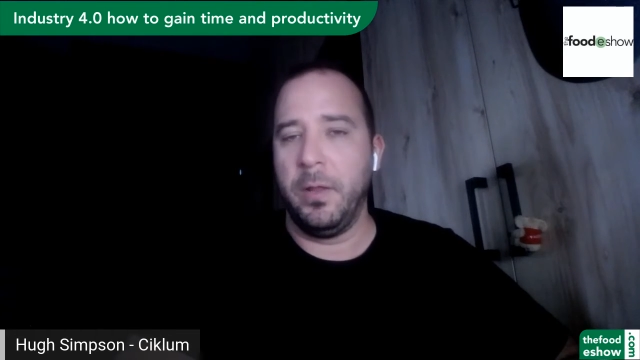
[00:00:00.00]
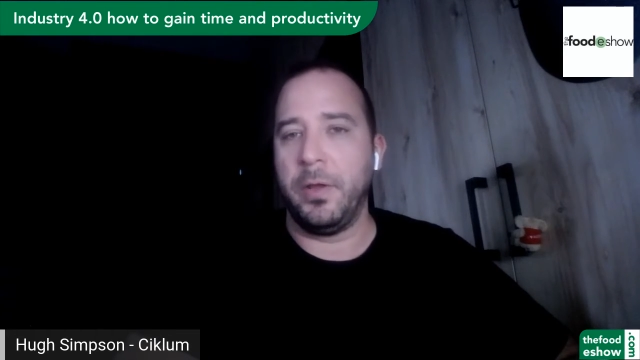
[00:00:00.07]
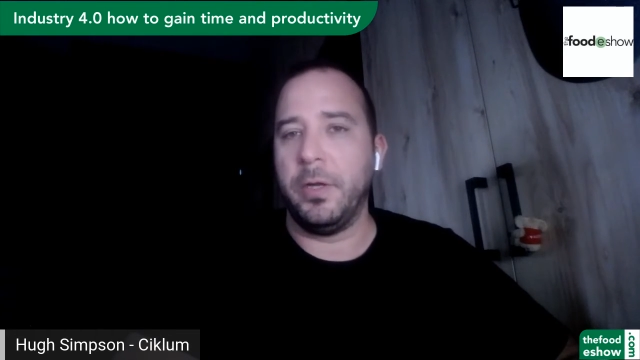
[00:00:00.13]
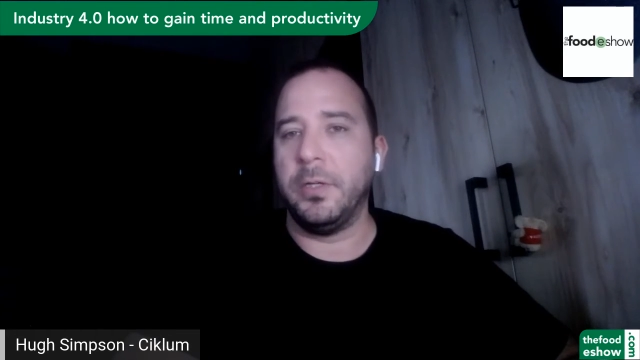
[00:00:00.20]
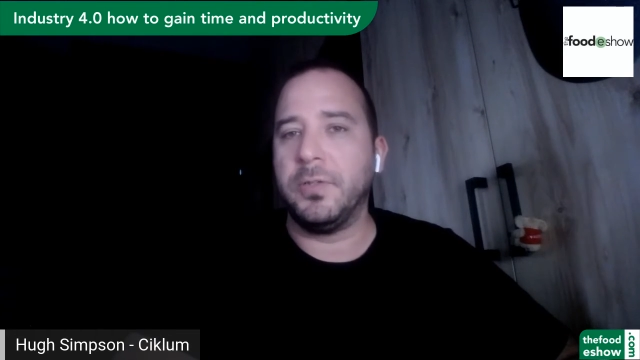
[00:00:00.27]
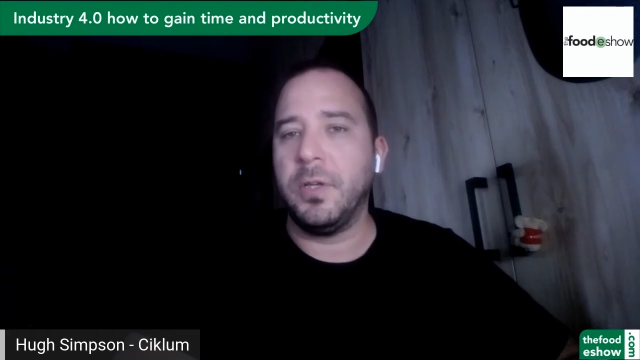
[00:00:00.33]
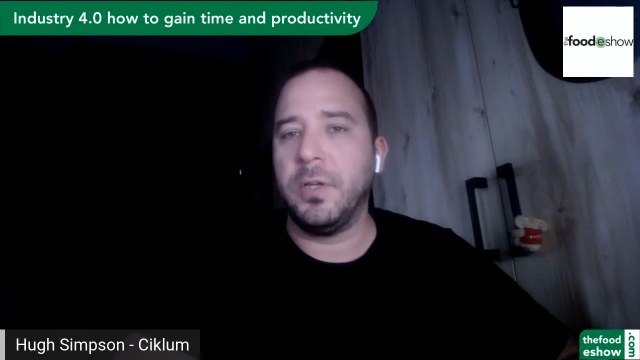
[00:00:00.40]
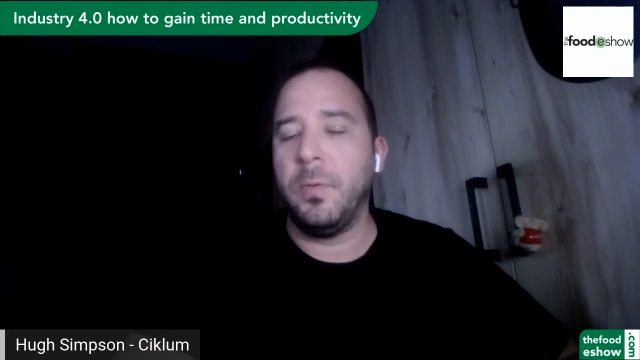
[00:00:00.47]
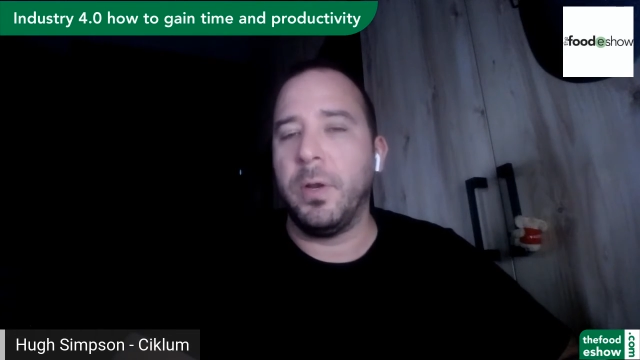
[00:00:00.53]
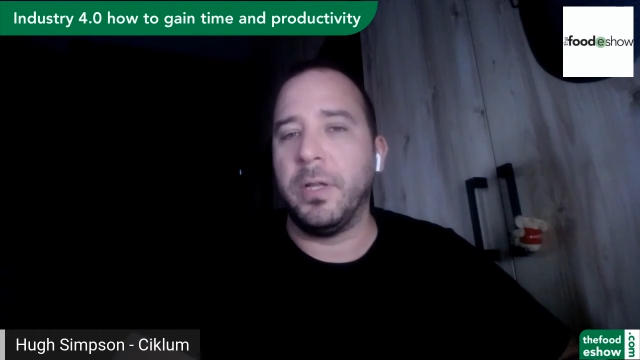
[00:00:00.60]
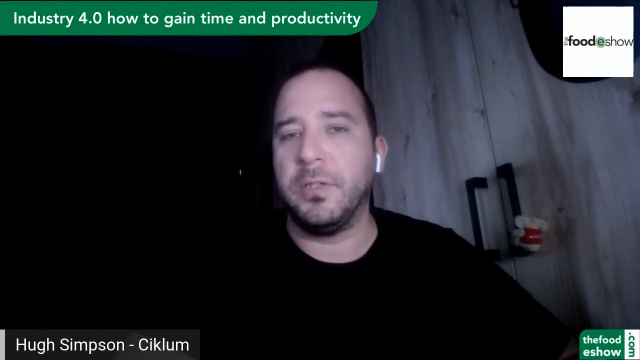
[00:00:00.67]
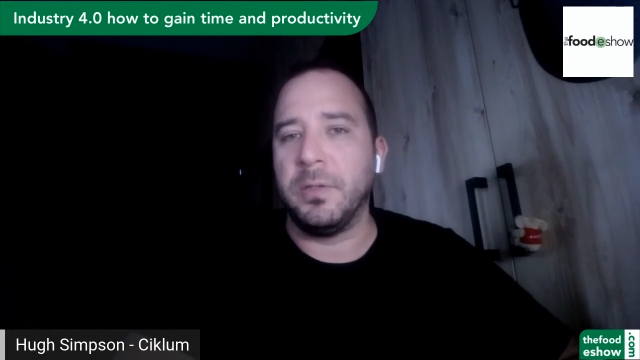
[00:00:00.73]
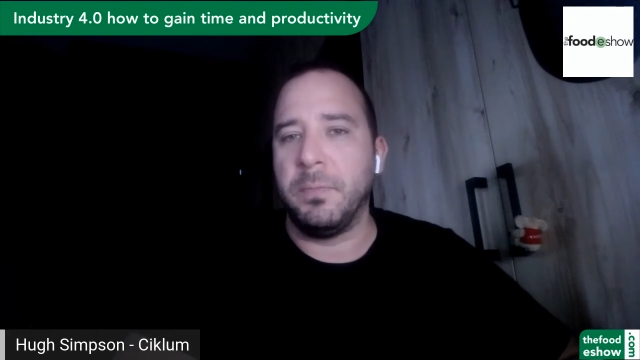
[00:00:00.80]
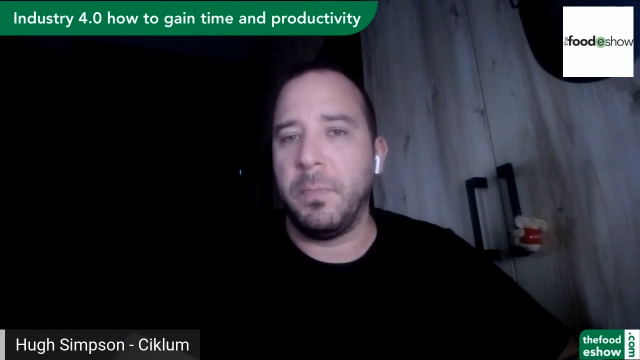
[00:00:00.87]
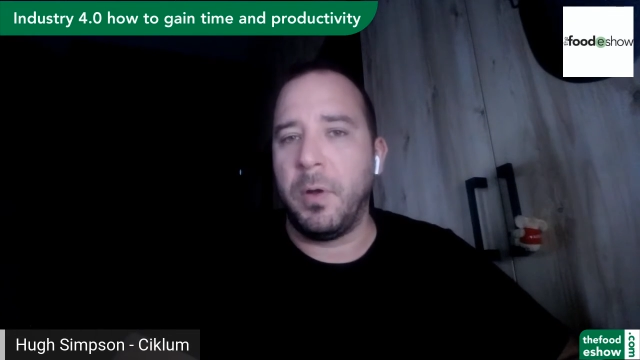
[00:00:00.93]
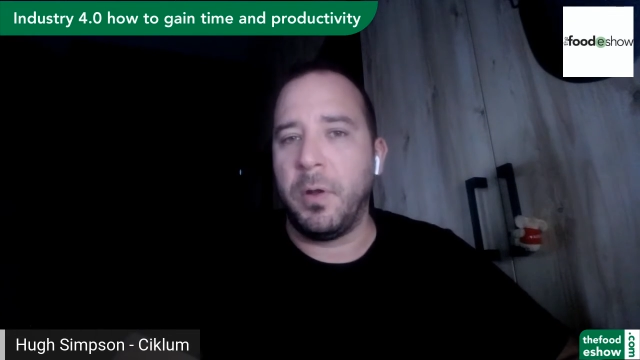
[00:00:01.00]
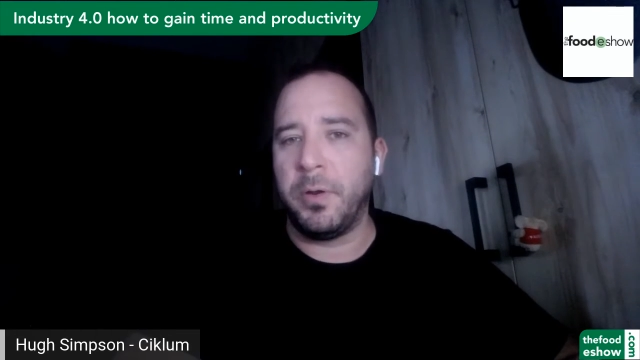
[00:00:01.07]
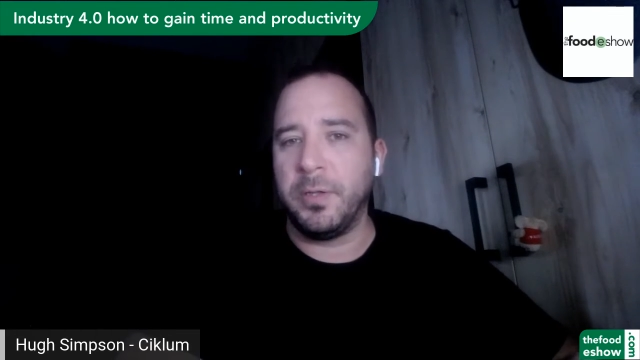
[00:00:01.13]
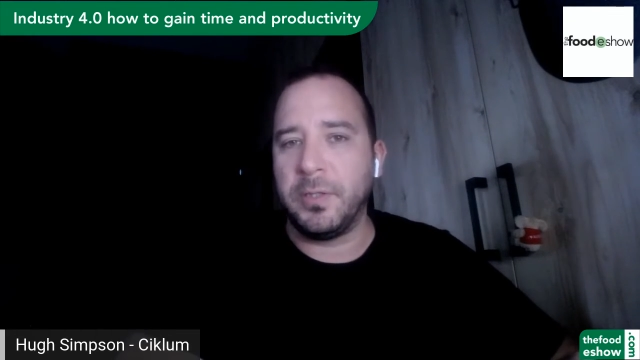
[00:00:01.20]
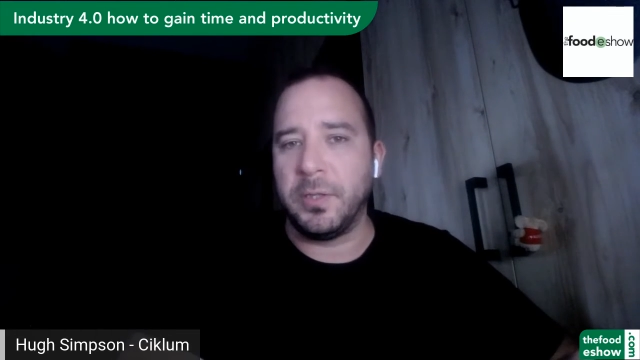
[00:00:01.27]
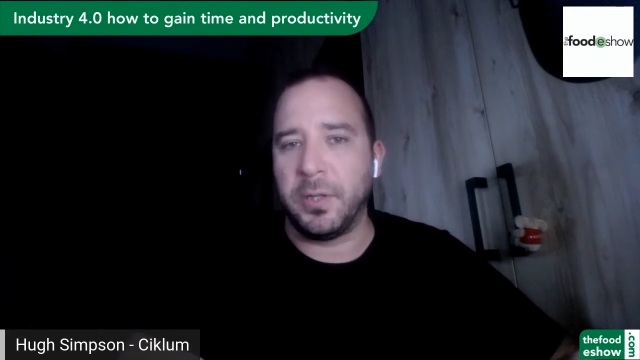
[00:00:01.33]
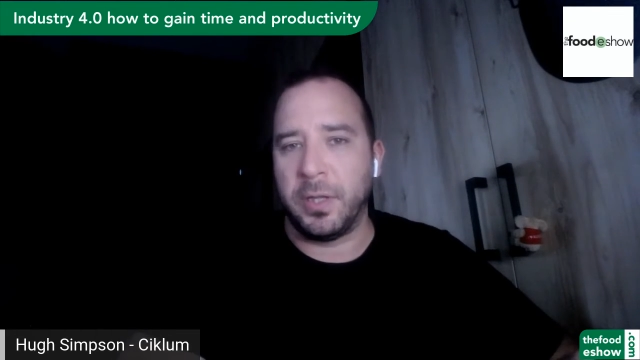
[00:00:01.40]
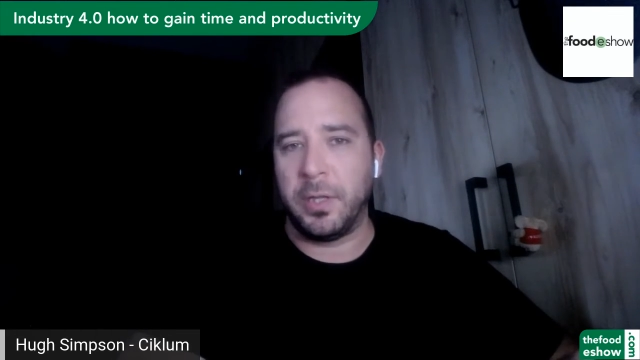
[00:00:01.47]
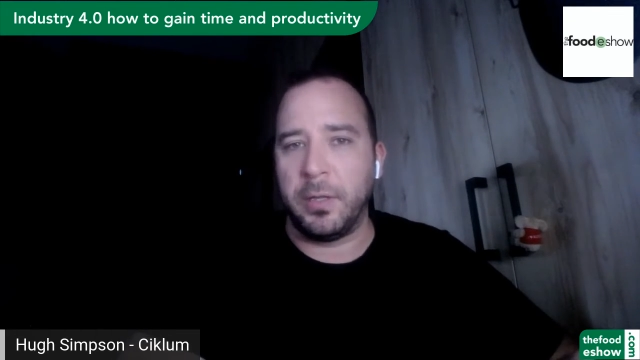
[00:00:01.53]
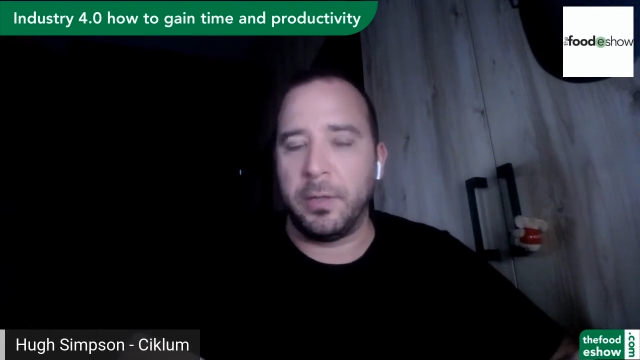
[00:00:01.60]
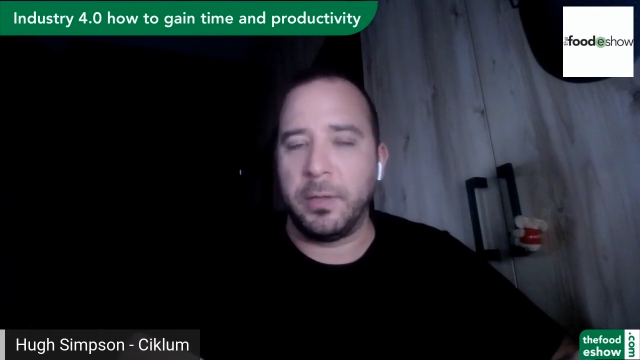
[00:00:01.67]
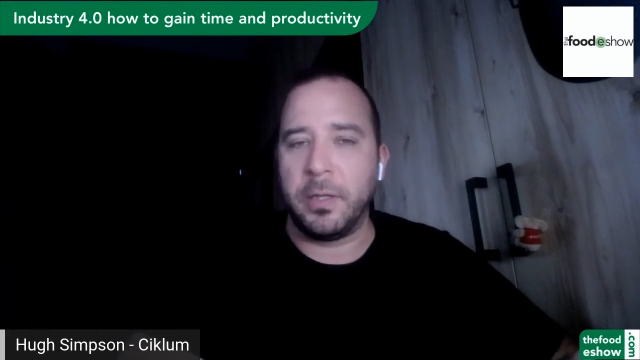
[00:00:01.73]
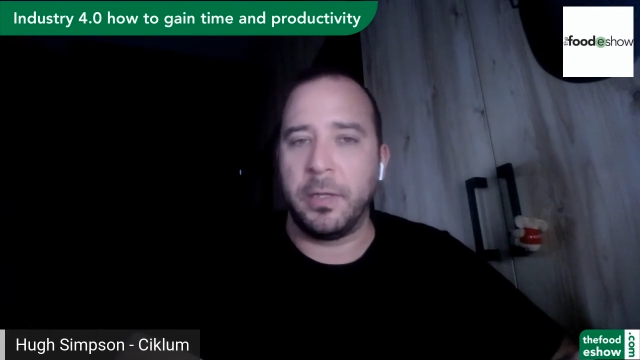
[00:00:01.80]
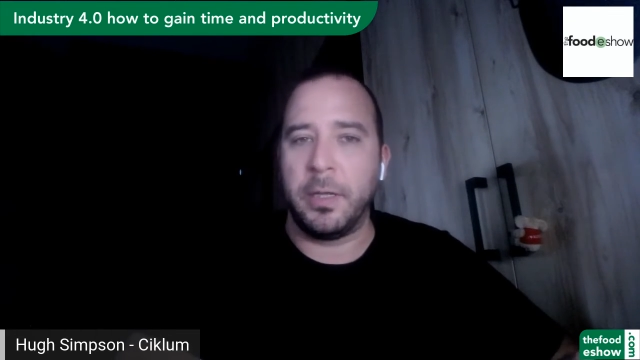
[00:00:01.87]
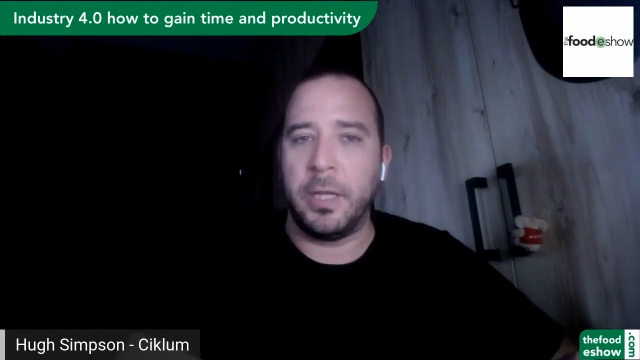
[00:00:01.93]
They also wanted to monitor
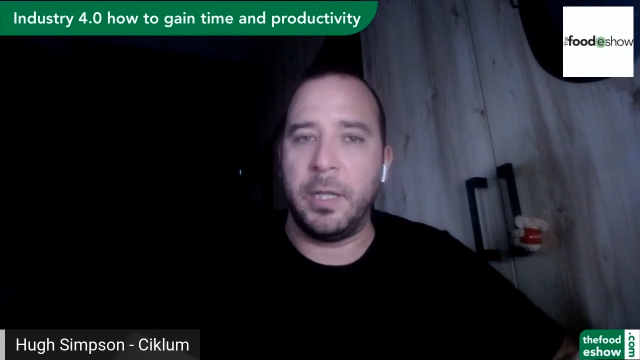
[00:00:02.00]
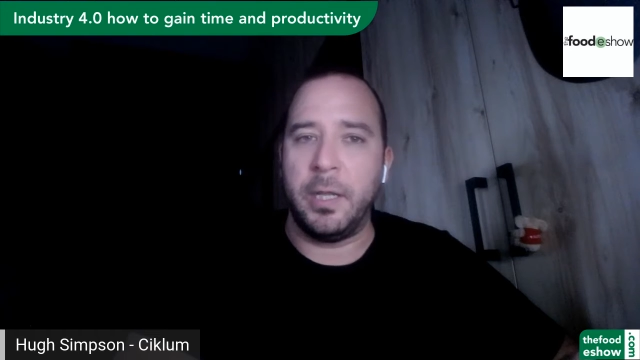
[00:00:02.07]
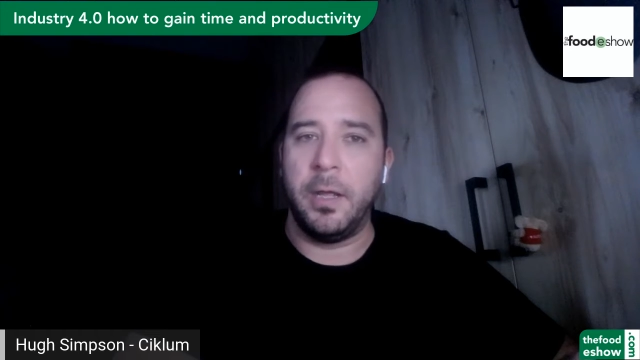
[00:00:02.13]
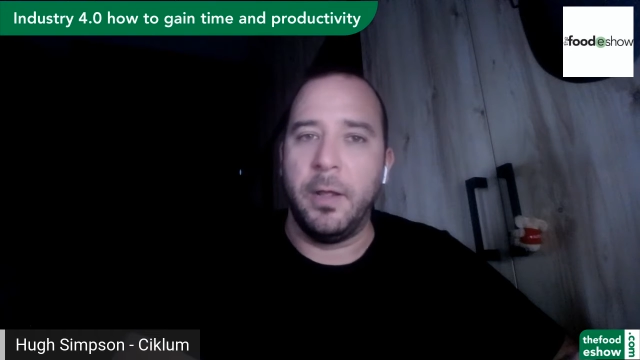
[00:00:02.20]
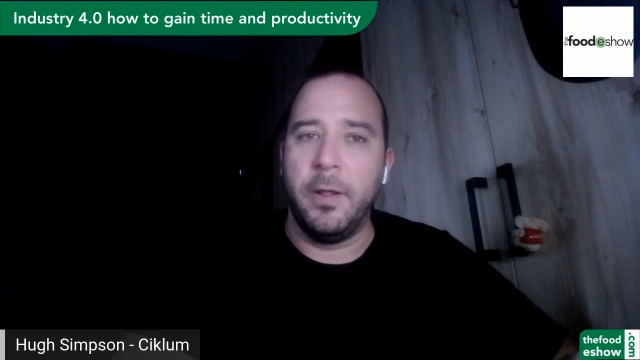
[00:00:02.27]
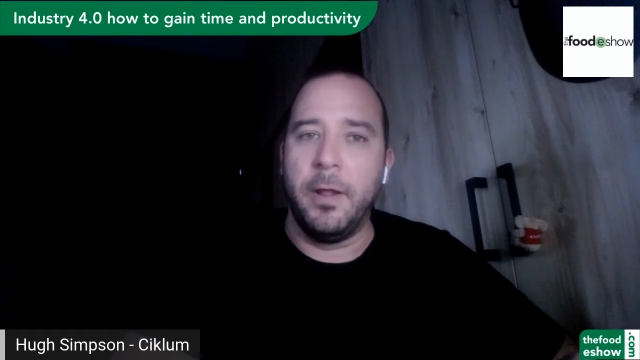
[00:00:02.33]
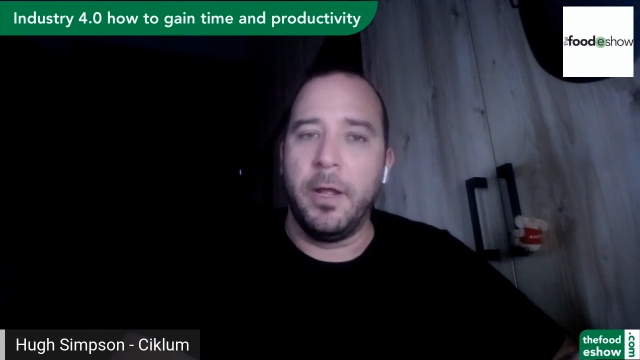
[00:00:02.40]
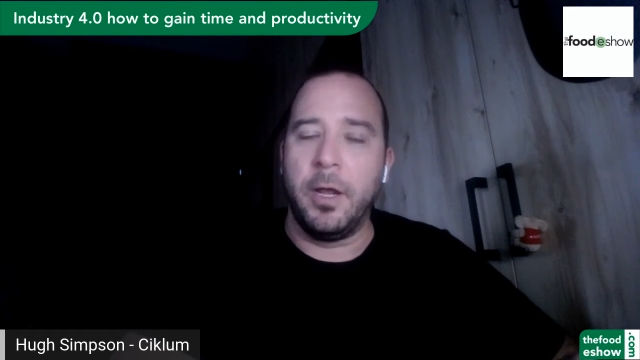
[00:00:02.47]
the